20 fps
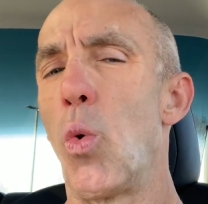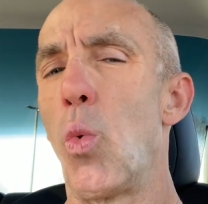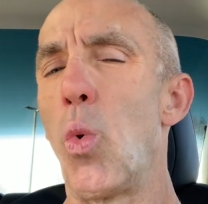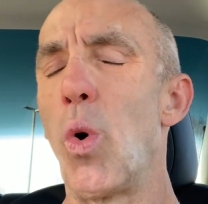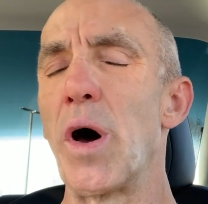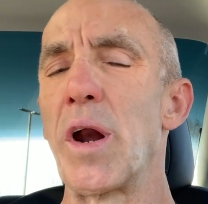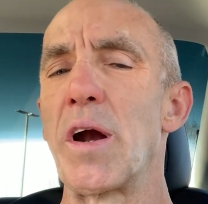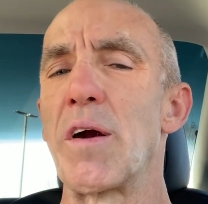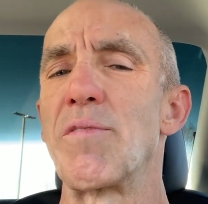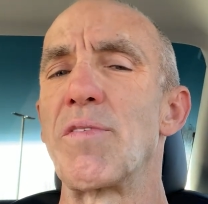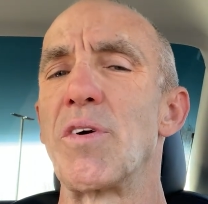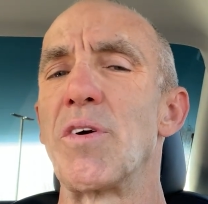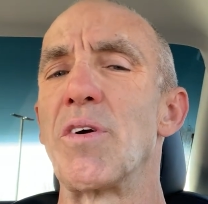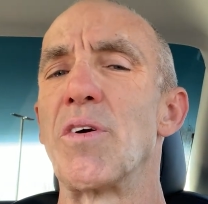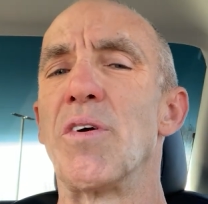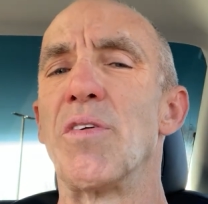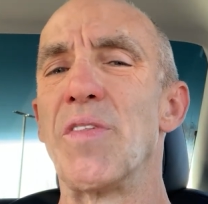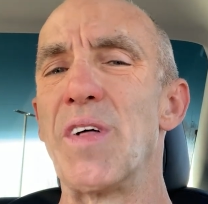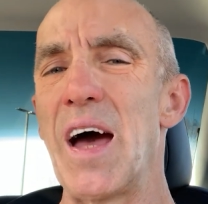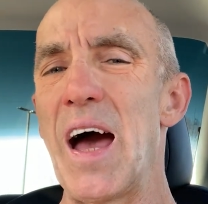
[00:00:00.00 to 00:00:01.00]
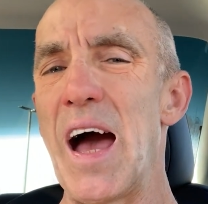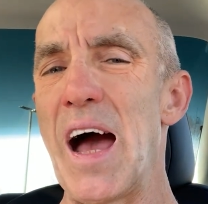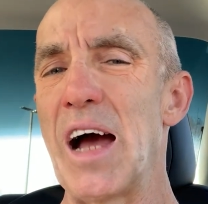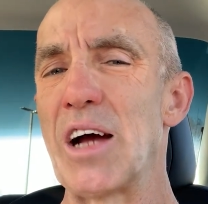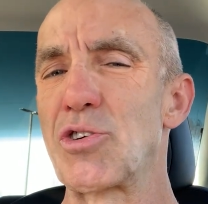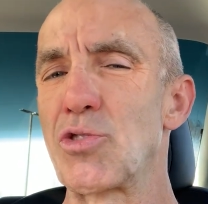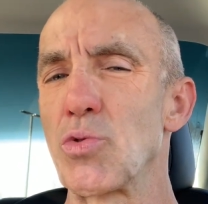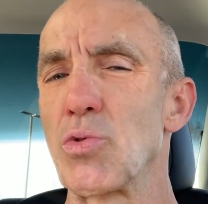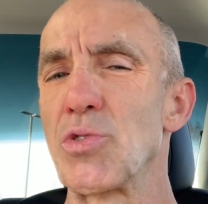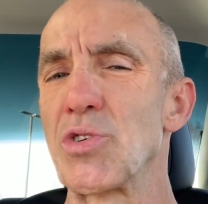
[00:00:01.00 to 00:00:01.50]
whatever the
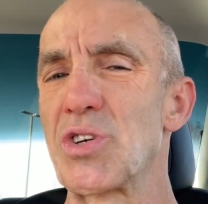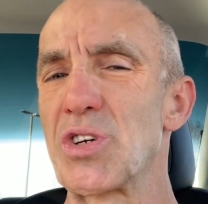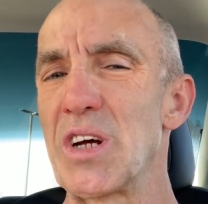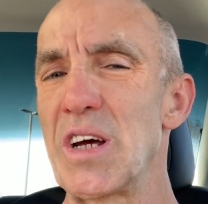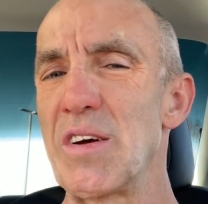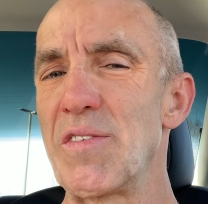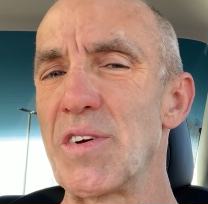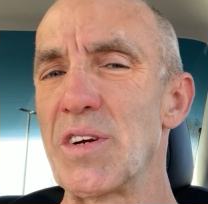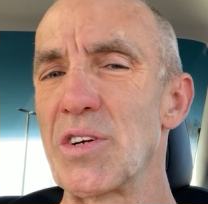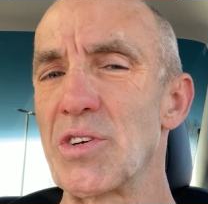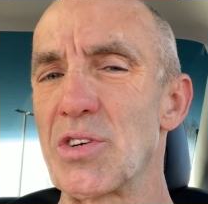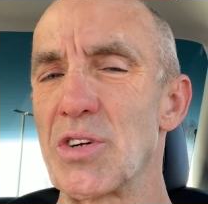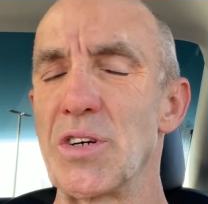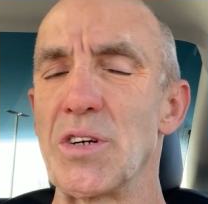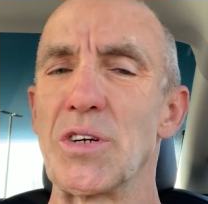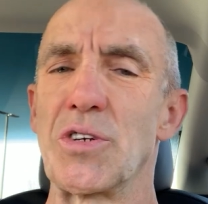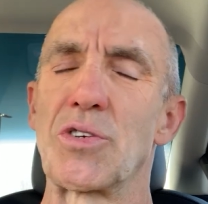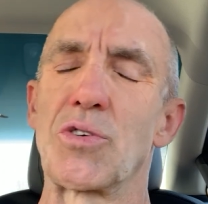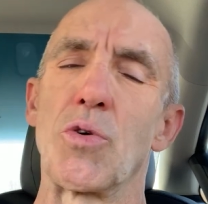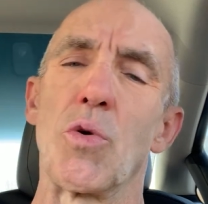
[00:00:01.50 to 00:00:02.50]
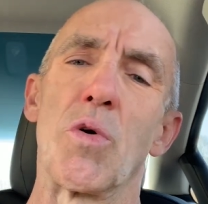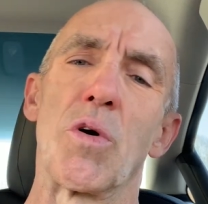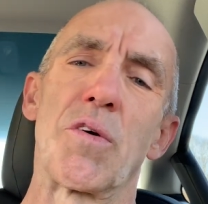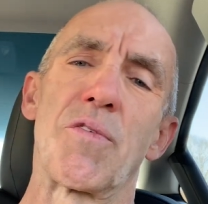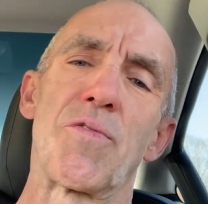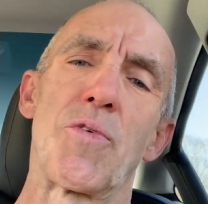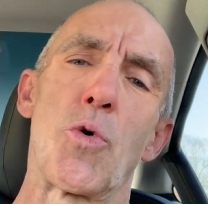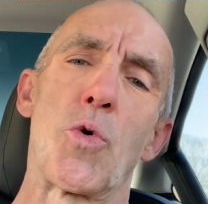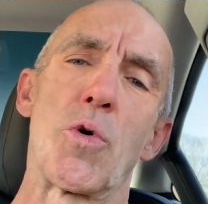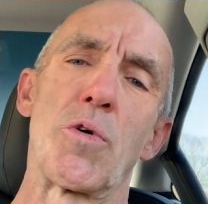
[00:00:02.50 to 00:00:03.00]
actual savings is going
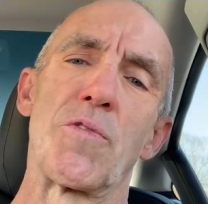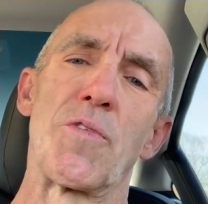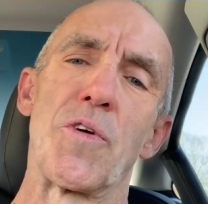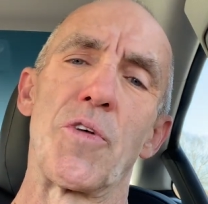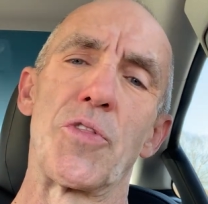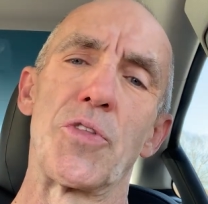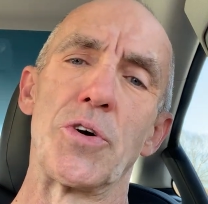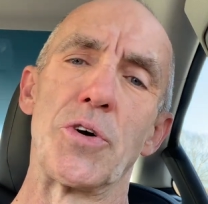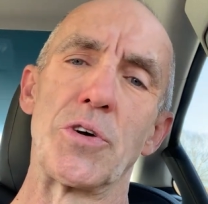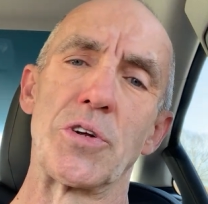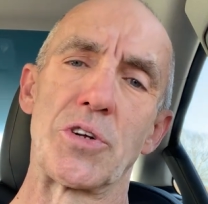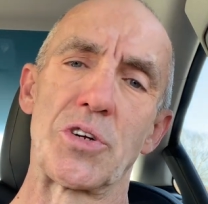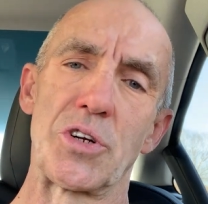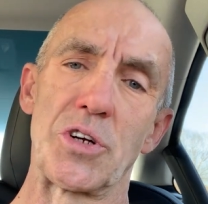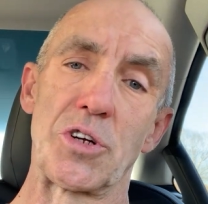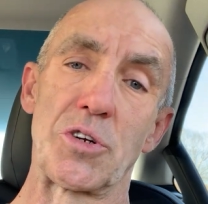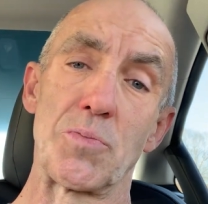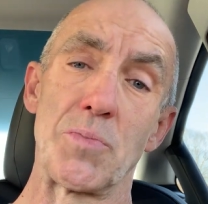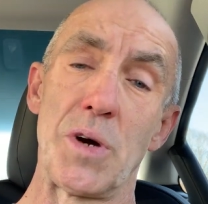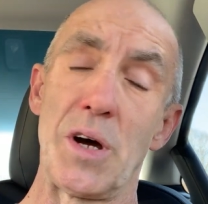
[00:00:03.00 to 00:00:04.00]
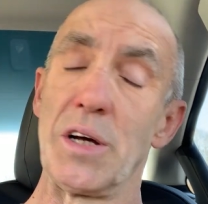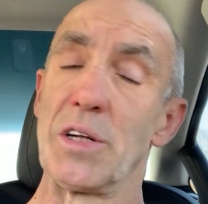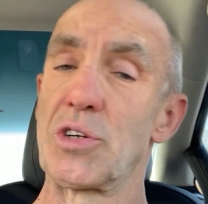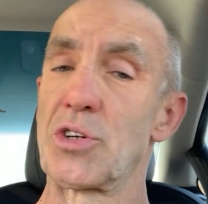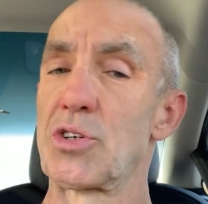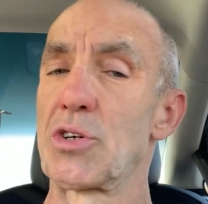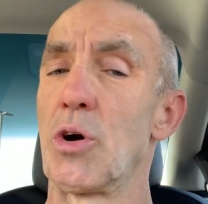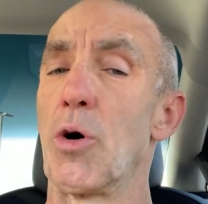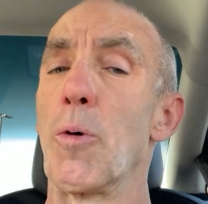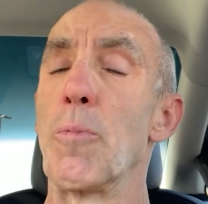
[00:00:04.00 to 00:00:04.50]
forward for 36
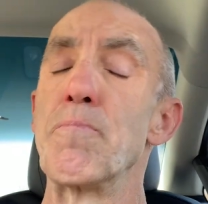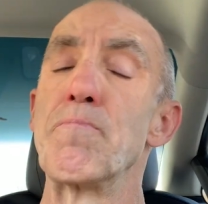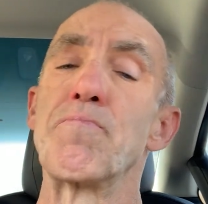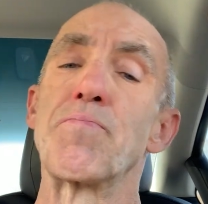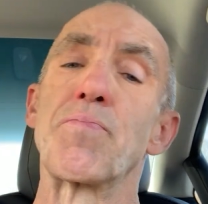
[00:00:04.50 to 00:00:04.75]
months. So